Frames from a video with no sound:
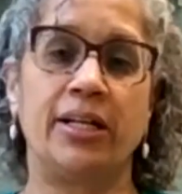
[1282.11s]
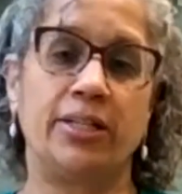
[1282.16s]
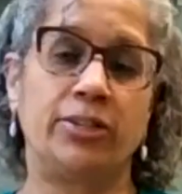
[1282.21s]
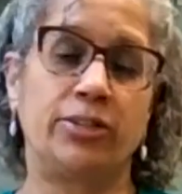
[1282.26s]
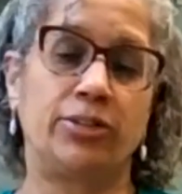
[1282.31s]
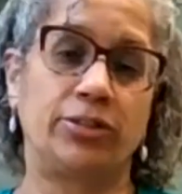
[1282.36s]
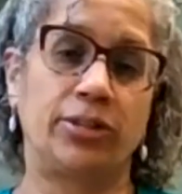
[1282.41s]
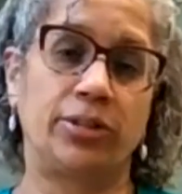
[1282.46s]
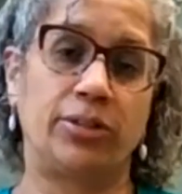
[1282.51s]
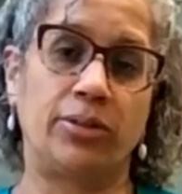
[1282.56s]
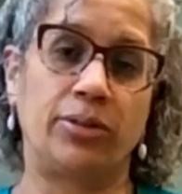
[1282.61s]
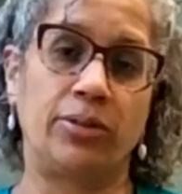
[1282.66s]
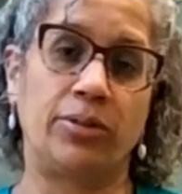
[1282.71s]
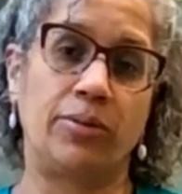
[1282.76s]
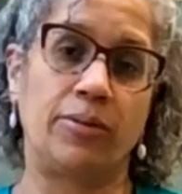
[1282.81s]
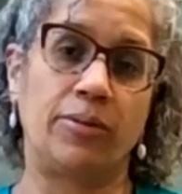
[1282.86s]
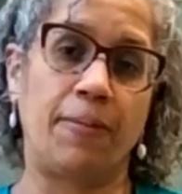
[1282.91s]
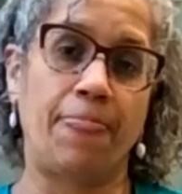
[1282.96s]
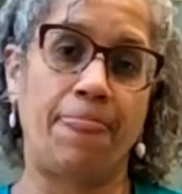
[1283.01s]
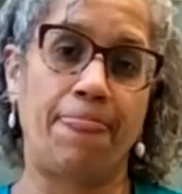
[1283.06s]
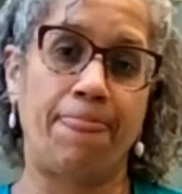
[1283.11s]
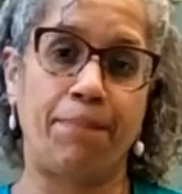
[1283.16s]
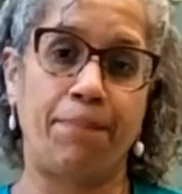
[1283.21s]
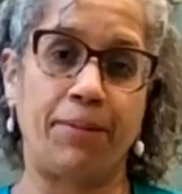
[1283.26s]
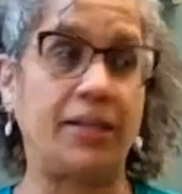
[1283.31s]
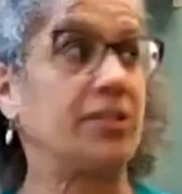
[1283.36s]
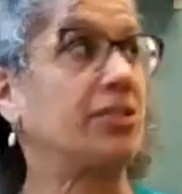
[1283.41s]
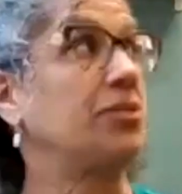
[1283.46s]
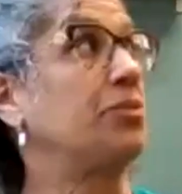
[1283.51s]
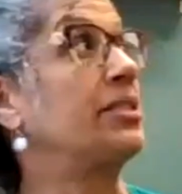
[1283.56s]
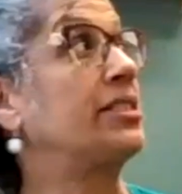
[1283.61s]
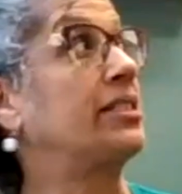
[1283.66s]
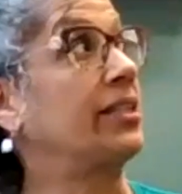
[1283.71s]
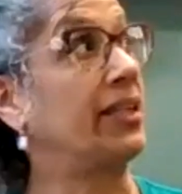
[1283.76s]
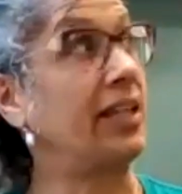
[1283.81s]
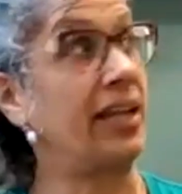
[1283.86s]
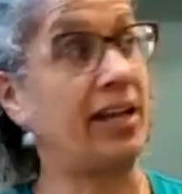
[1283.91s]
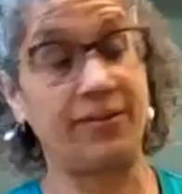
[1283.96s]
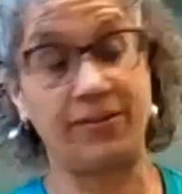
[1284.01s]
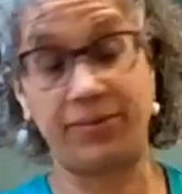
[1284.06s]
So because we
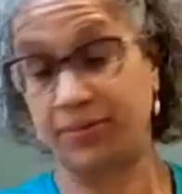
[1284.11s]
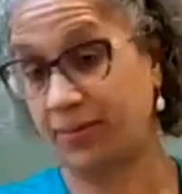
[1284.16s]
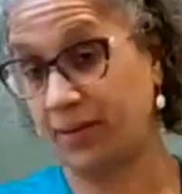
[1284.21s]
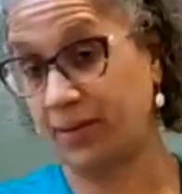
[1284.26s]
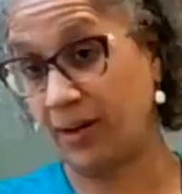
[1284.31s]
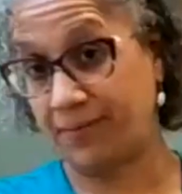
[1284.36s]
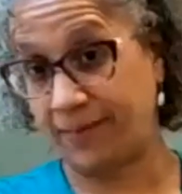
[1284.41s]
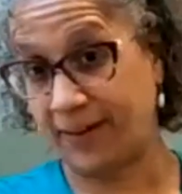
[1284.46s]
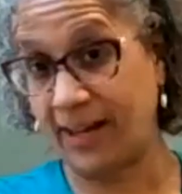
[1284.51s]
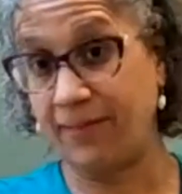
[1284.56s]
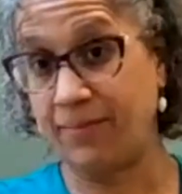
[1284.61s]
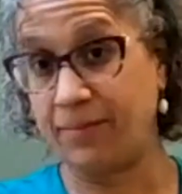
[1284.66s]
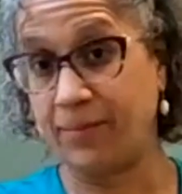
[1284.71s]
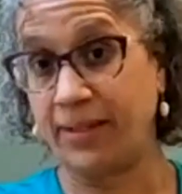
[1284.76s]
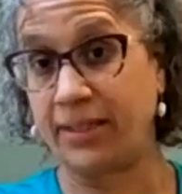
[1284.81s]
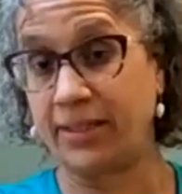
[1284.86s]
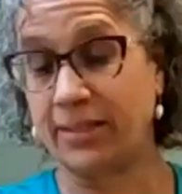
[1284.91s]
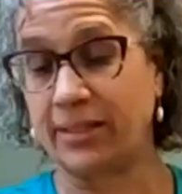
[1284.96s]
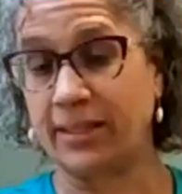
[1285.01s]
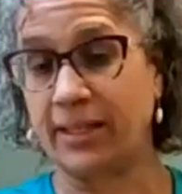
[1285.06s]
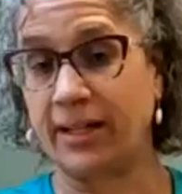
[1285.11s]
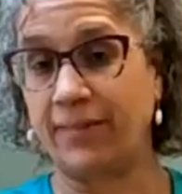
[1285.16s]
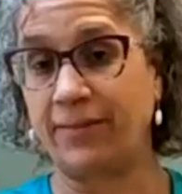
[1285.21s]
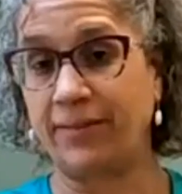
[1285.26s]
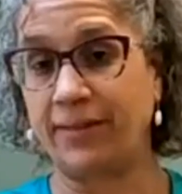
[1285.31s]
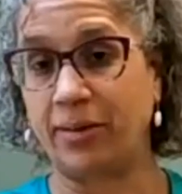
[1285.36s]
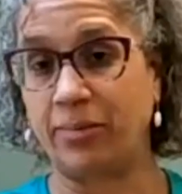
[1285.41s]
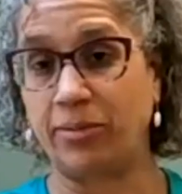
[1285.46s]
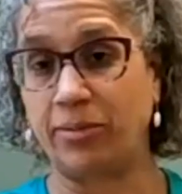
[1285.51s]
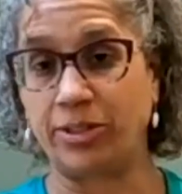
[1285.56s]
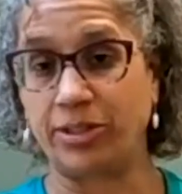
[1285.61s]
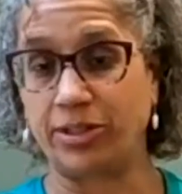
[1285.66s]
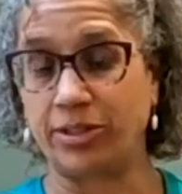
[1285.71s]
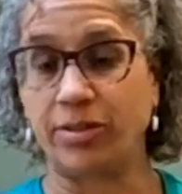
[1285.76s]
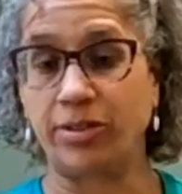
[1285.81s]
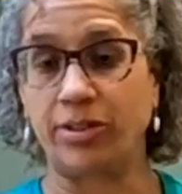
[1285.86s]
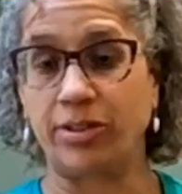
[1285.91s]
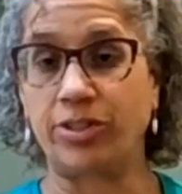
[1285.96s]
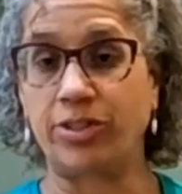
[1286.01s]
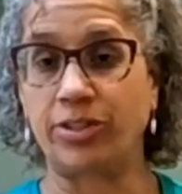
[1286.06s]
still have 5 minutes left, I was just
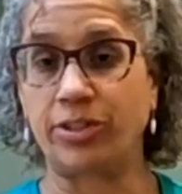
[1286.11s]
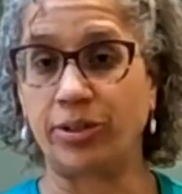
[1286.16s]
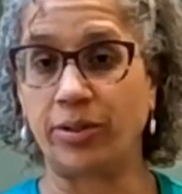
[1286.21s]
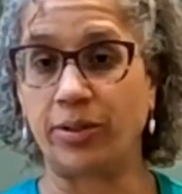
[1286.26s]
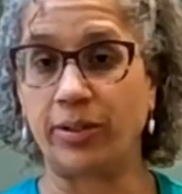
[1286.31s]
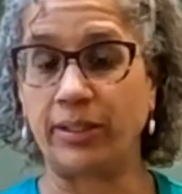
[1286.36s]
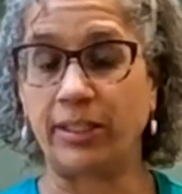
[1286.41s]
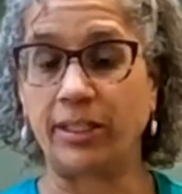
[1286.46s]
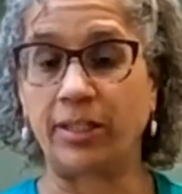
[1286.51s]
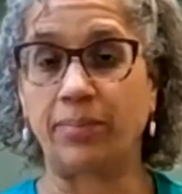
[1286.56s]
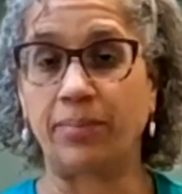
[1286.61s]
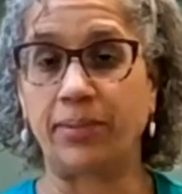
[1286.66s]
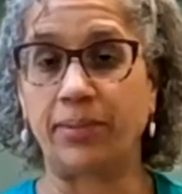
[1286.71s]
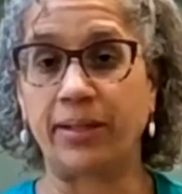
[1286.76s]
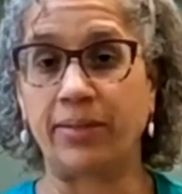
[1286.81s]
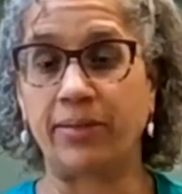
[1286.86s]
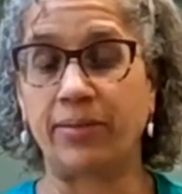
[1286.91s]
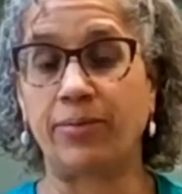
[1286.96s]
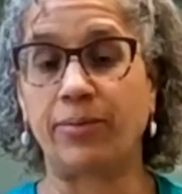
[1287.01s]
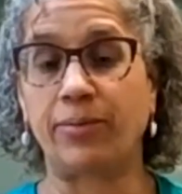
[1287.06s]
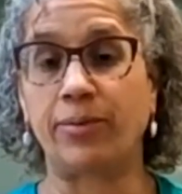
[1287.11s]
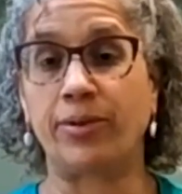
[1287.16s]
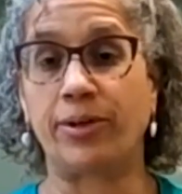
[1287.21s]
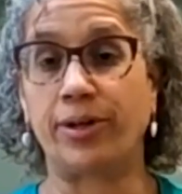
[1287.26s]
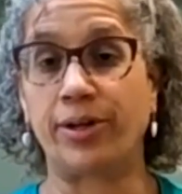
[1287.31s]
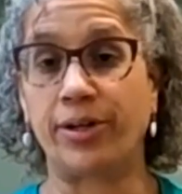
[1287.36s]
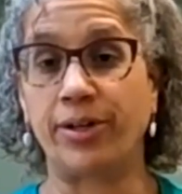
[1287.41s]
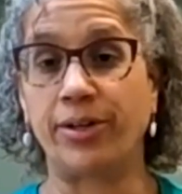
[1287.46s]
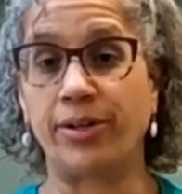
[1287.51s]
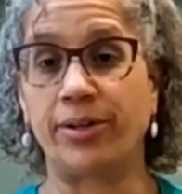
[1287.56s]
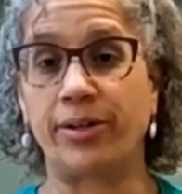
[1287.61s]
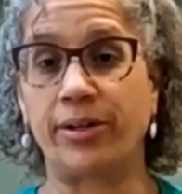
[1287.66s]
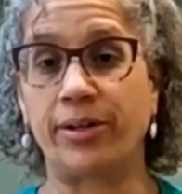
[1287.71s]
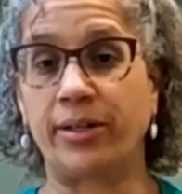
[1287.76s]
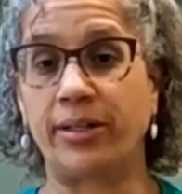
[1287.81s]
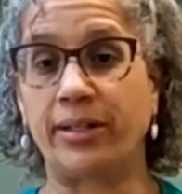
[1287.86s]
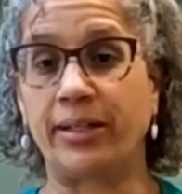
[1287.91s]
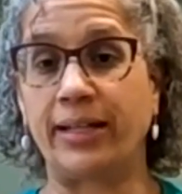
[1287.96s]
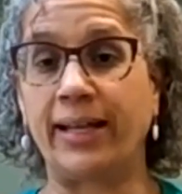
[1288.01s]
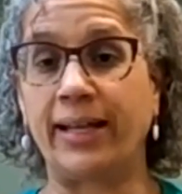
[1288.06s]
going to show you a little bit for
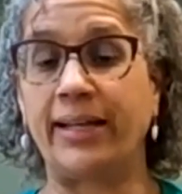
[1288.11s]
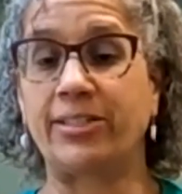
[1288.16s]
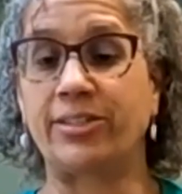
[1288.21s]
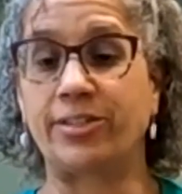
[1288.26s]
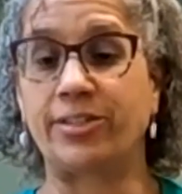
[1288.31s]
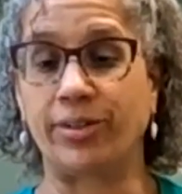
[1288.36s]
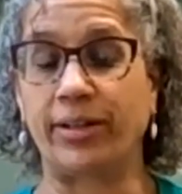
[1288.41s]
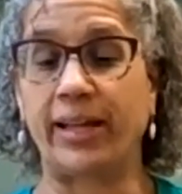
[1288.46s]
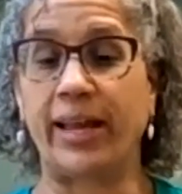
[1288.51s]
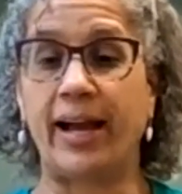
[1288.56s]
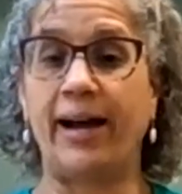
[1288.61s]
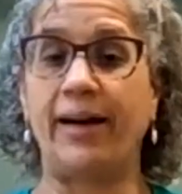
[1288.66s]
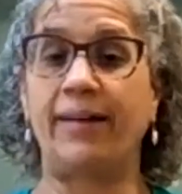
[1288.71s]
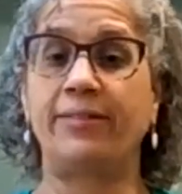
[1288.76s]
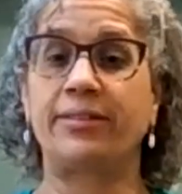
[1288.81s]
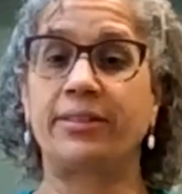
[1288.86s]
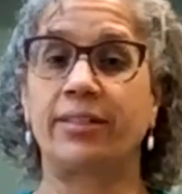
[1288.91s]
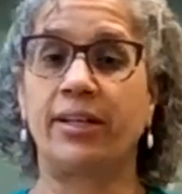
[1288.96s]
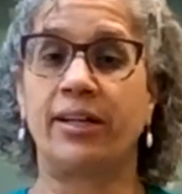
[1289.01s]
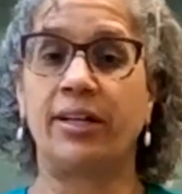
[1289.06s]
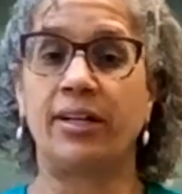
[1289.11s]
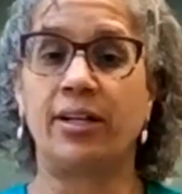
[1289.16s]
your legs, your calves.